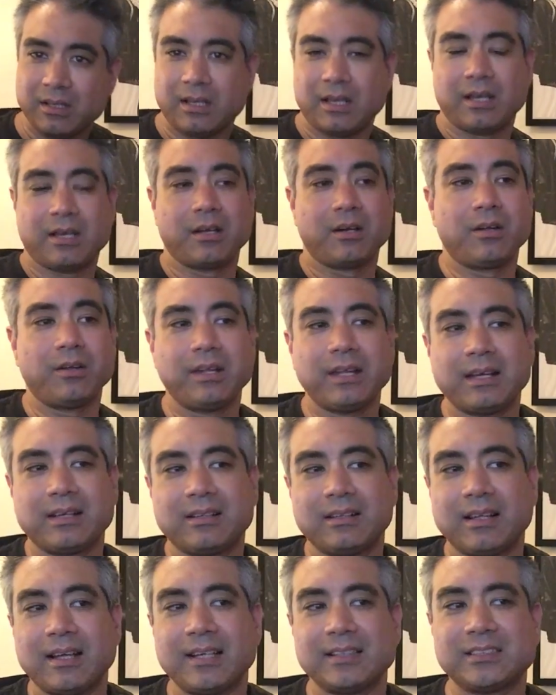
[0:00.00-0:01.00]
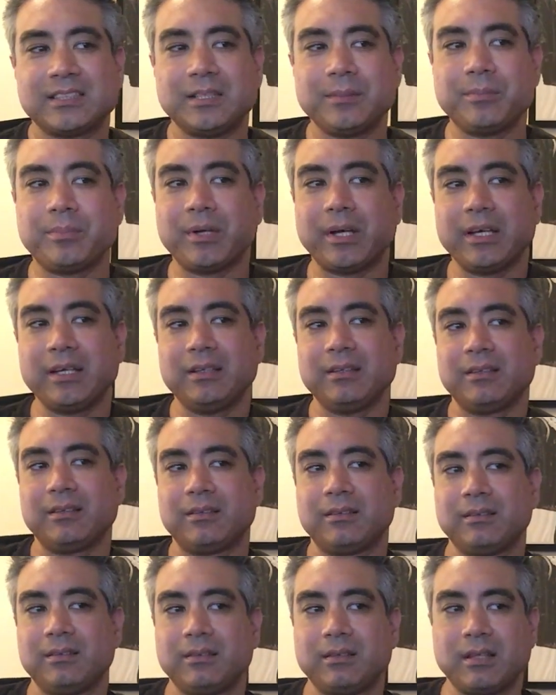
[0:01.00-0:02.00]
I got all that glassy bite
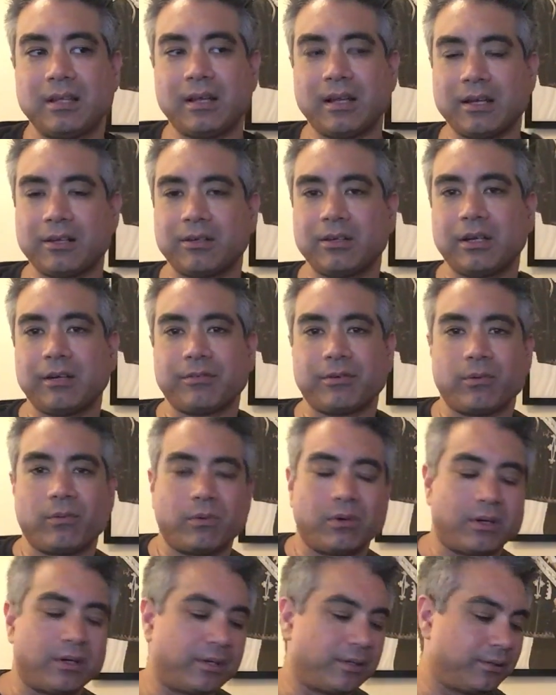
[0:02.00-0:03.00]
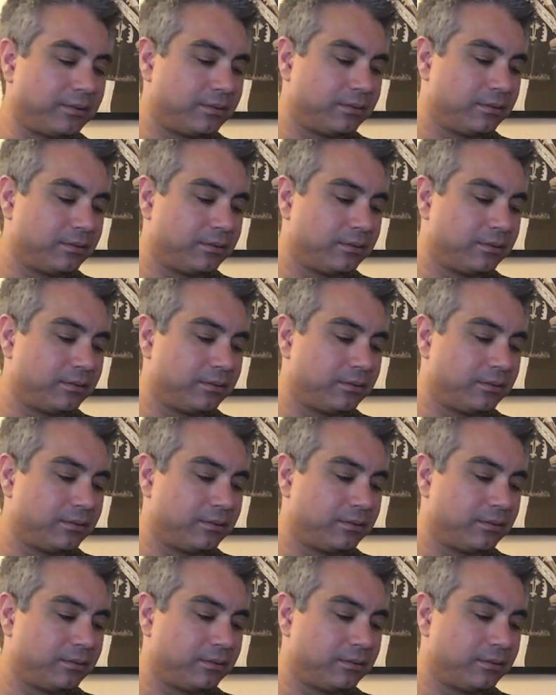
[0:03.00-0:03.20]
that I could ever want.